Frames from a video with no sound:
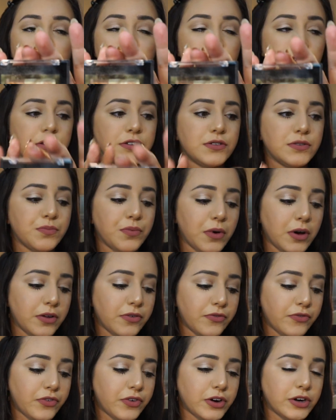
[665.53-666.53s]
This is one
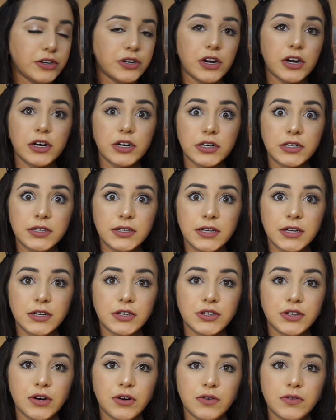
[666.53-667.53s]
for darker skin
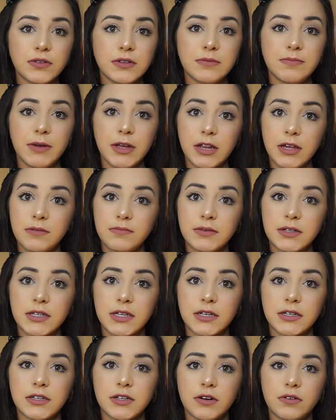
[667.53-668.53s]
tones, medium
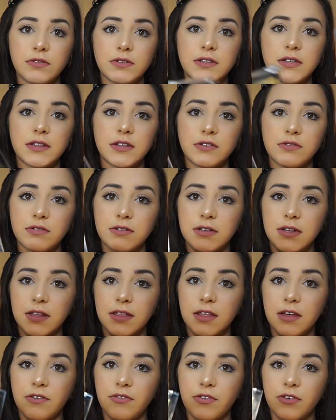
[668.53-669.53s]
skin tones, and this one's I
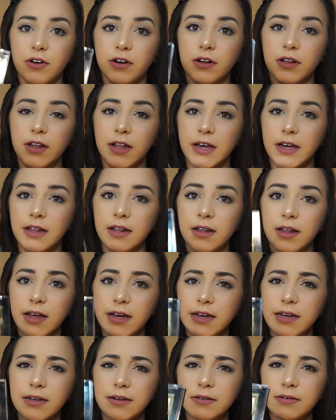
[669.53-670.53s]
think for like
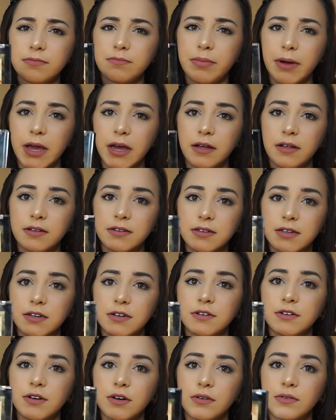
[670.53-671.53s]
light, pale
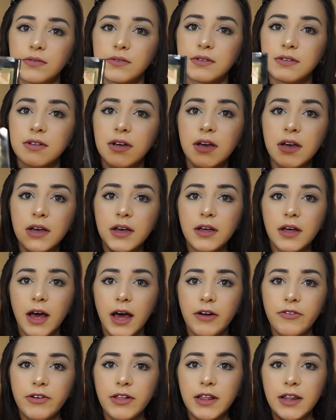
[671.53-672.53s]
skin tones.
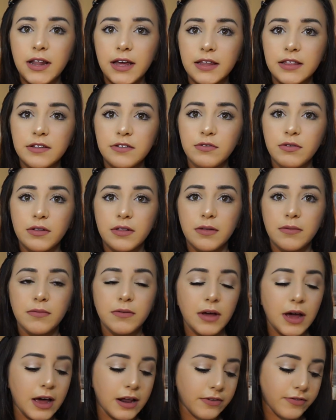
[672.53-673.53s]
I really like this one
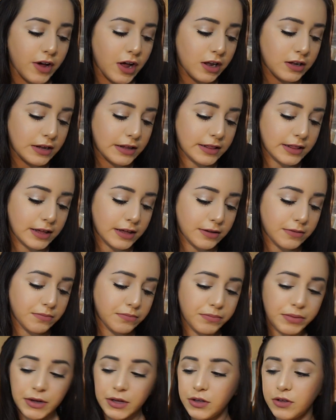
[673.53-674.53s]
out of all of them,
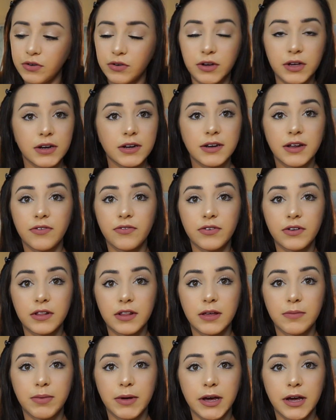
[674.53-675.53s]
but you can
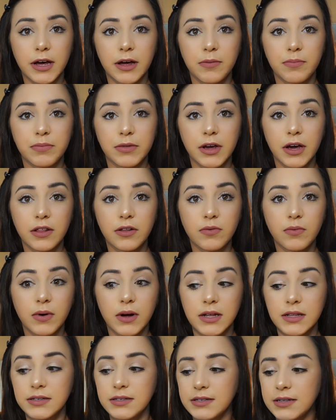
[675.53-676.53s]
definitely pick up the other
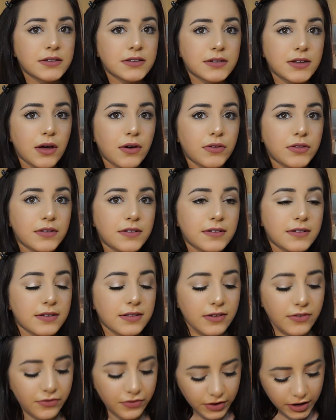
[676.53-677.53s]
ones. So this is
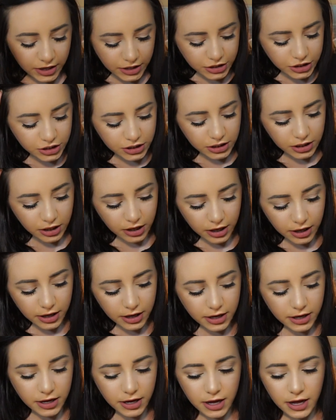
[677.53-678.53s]
the finished look.
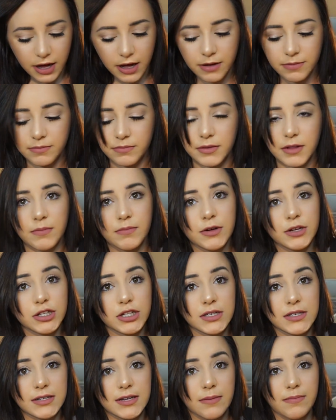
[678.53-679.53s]
Let me
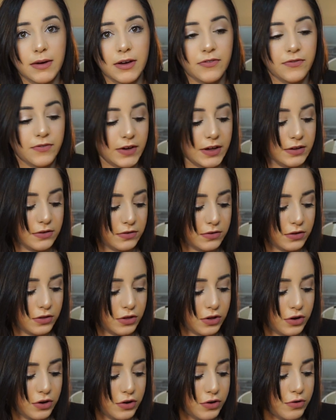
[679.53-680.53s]
just set my face with the
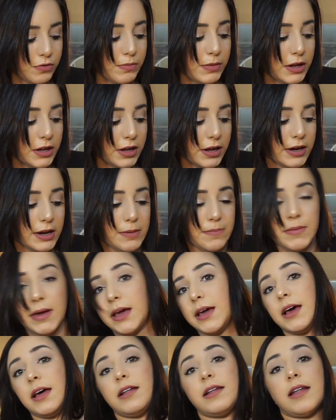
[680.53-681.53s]
new Milani Make
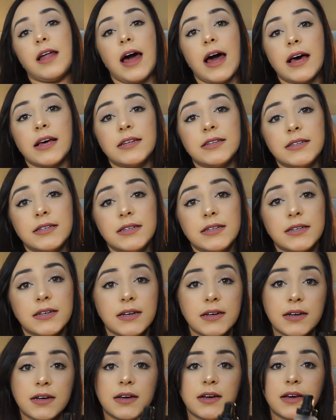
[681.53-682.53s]
It Last,
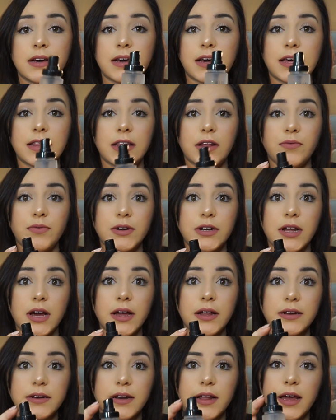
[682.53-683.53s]
and then we're
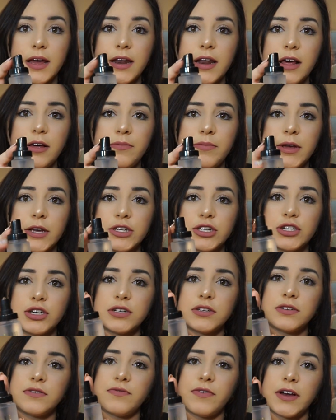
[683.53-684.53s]
done. And I'll make sure
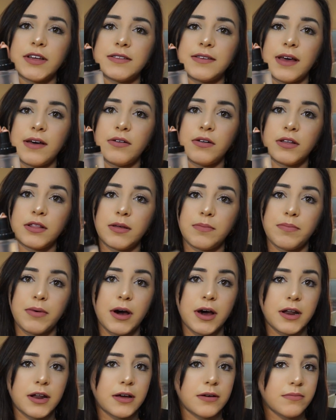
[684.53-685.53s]
to write down on the
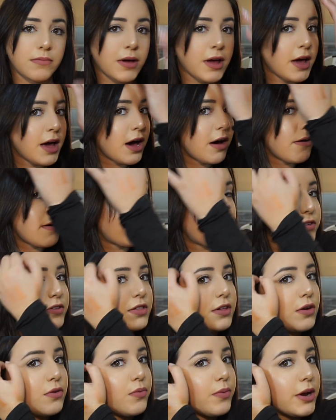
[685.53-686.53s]
bottom how
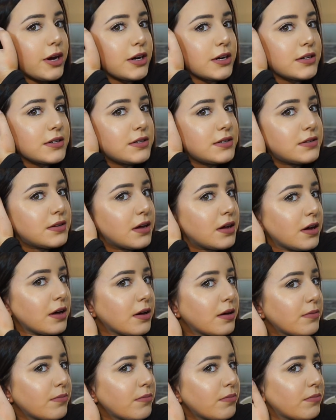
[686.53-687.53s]
everything wears
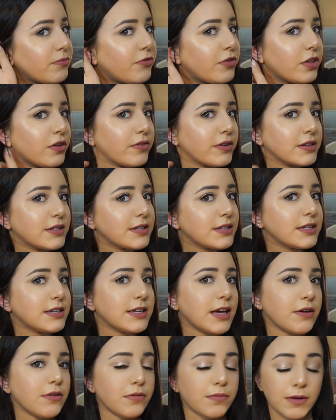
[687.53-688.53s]
for the rest of the
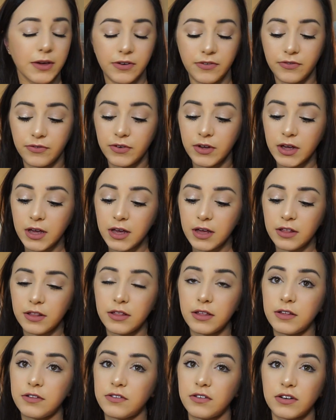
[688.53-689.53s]
day with me if
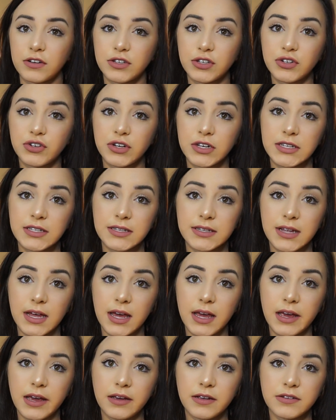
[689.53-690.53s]
it starts
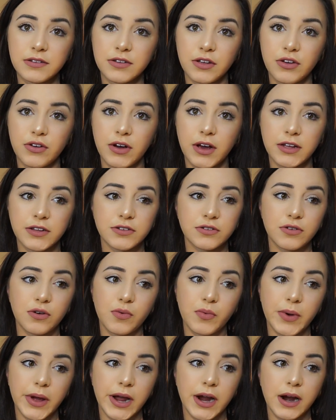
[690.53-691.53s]
creasing, so you guys are
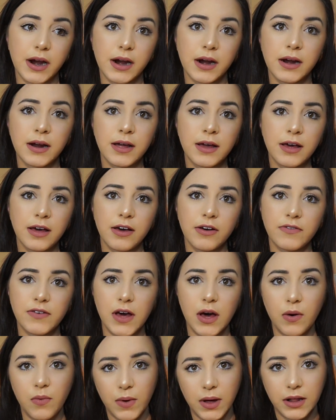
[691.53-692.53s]
aware of
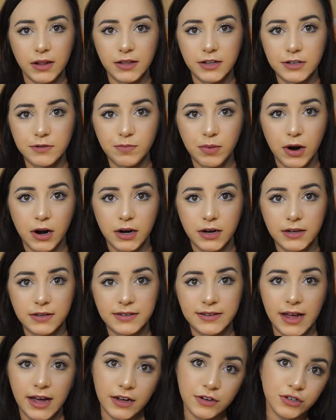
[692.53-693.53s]
how well these products
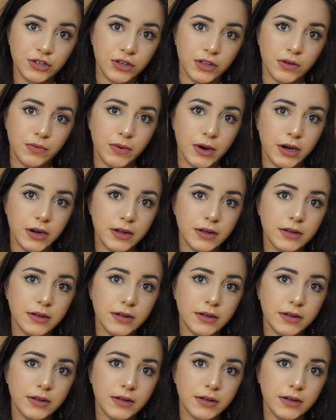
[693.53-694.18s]
actually work.